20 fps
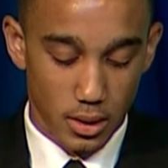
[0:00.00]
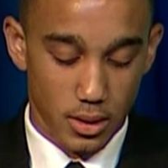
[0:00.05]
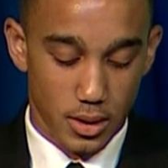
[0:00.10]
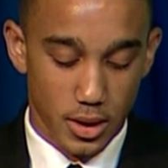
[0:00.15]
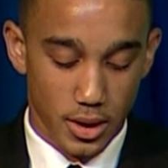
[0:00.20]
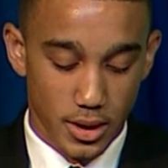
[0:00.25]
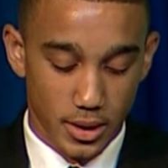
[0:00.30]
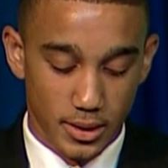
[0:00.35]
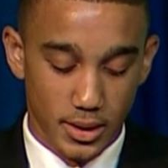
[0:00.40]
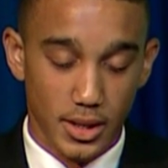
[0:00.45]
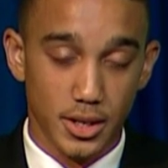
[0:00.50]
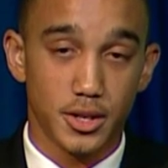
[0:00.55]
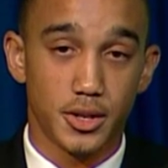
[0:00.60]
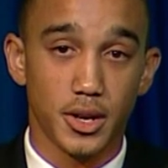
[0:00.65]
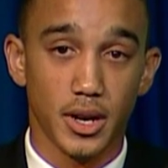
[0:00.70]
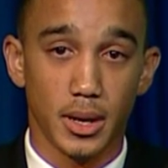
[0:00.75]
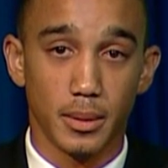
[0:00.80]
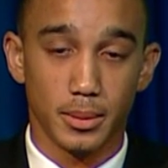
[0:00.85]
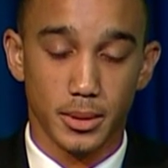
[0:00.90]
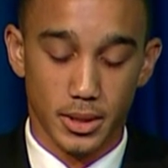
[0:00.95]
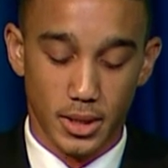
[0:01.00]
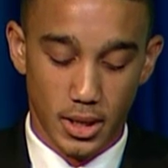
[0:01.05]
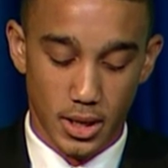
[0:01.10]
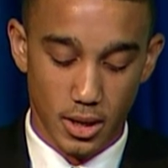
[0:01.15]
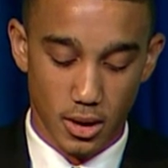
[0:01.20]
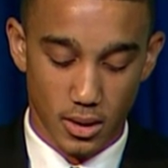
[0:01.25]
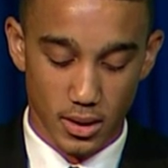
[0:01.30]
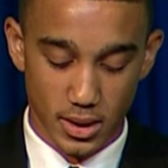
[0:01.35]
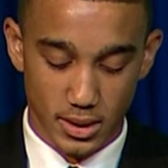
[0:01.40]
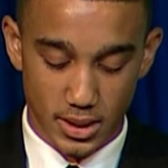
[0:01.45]
During these trips,
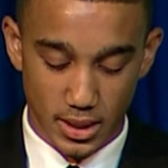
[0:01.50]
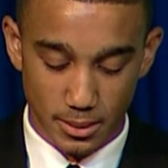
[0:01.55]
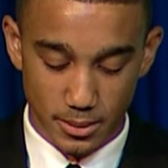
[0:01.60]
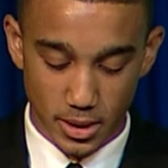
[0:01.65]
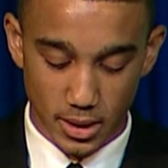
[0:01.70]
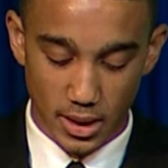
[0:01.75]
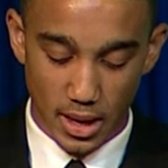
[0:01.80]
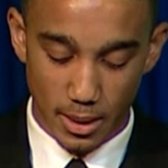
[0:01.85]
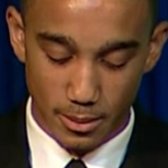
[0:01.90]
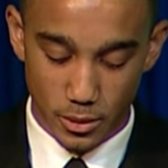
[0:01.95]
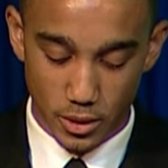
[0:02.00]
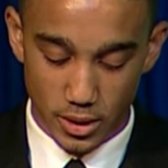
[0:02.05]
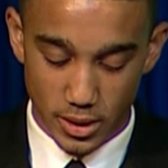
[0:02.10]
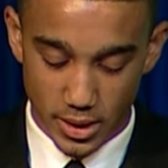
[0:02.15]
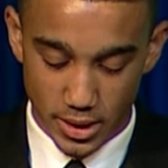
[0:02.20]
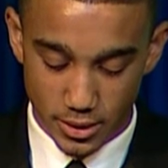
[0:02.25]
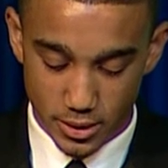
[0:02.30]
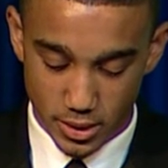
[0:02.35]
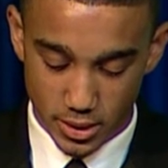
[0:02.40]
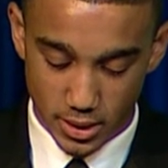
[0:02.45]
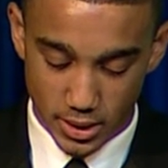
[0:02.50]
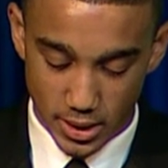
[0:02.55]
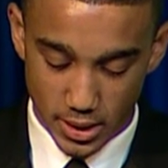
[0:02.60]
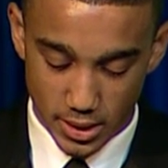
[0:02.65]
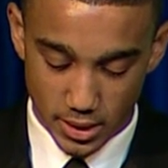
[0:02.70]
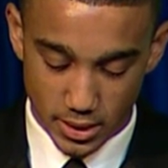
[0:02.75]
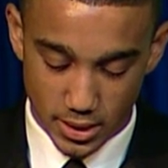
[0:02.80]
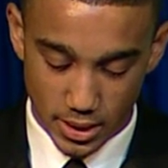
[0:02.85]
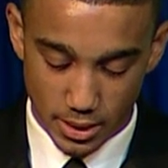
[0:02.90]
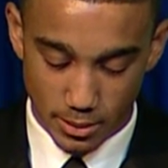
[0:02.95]
he always seemed a lot more
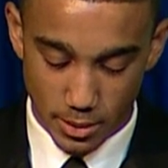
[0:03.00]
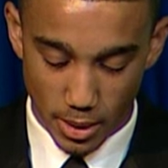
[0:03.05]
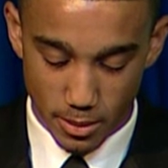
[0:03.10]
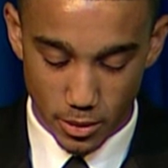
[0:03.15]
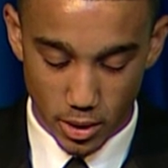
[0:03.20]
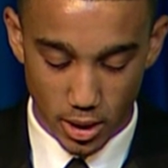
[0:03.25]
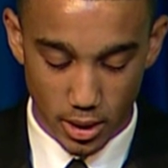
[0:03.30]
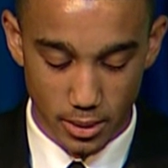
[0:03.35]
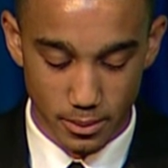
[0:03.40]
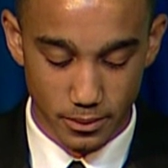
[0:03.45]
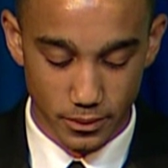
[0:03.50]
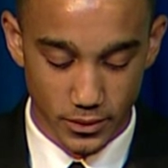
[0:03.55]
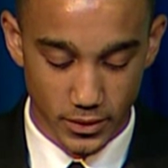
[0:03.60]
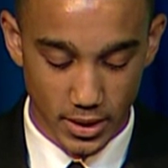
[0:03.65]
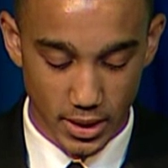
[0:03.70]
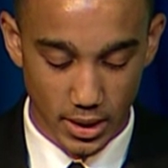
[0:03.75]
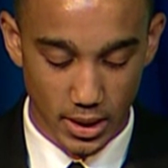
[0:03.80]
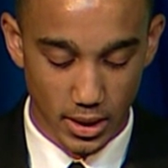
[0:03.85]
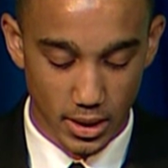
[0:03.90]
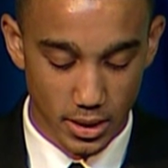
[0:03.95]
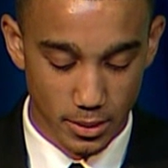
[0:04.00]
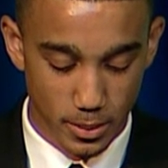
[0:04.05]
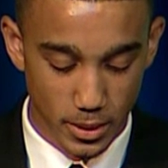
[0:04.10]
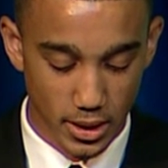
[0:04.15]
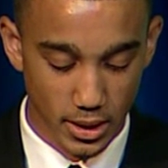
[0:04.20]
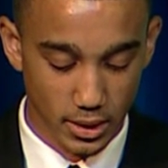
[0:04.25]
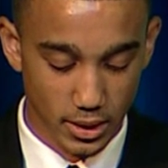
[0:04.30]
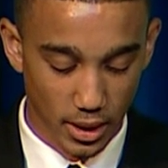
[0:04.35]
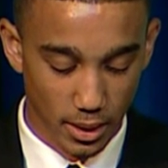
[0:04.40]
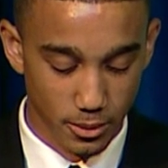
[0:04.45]
interested in seeing my mom than he did
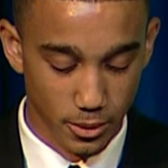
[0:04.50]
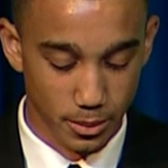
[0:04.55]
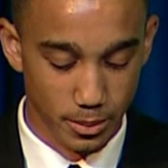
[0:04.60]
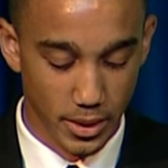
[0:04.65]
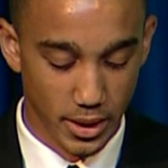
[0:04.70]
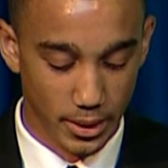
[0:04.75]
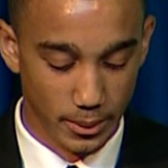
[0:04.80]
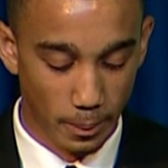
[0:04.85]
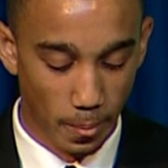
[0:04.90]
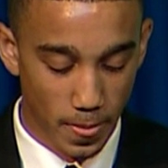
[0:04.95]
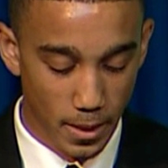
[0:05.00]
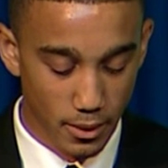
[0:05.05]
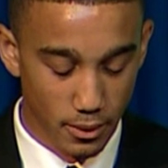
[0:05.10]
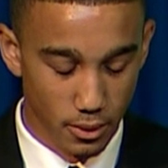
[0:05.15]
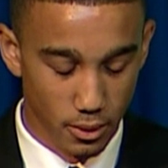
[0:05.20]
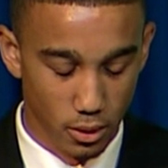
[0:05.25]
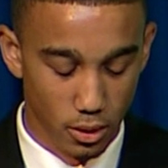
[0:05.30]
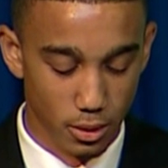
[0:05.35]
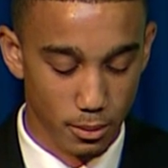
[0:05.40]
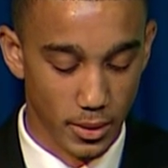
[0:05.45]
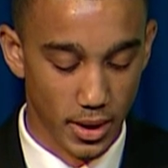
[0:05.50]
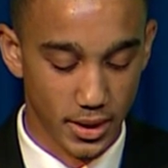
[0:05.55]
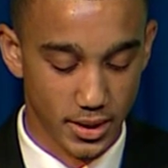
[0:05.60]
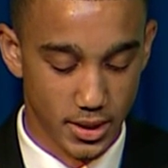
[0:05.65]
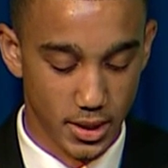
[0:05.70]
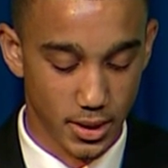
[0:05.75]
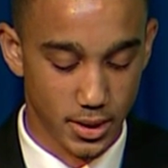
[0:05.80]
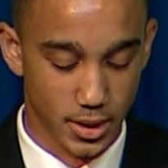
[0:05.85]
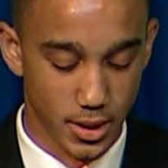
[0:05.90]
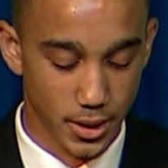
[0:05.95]
spending time with me or my
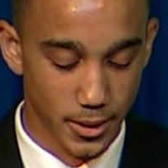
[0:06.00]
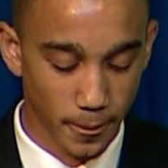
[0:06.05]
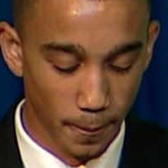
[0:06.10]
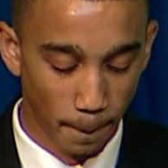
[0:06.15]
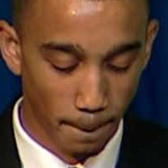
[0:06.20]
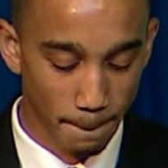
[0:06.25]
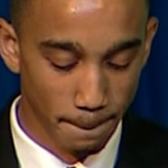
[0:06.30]
sister.